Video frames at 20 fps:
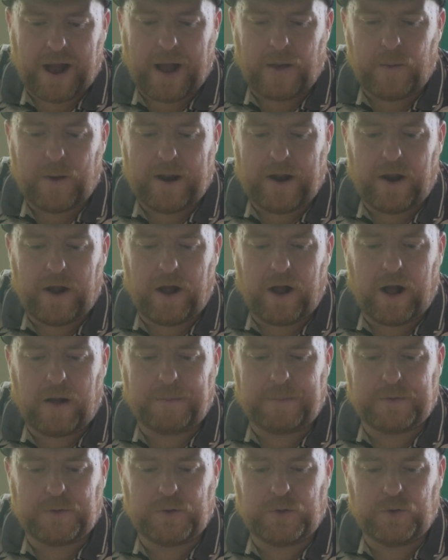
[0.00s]
I went up
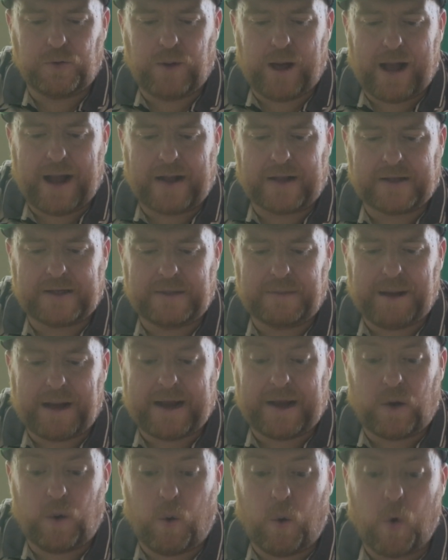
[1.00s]
to Anglesey
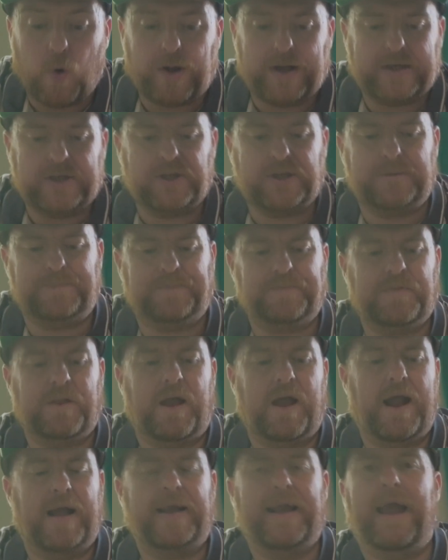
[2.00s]
back in August,
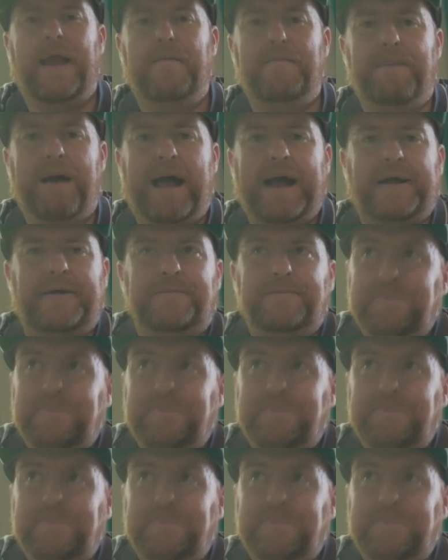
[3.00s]
and I came back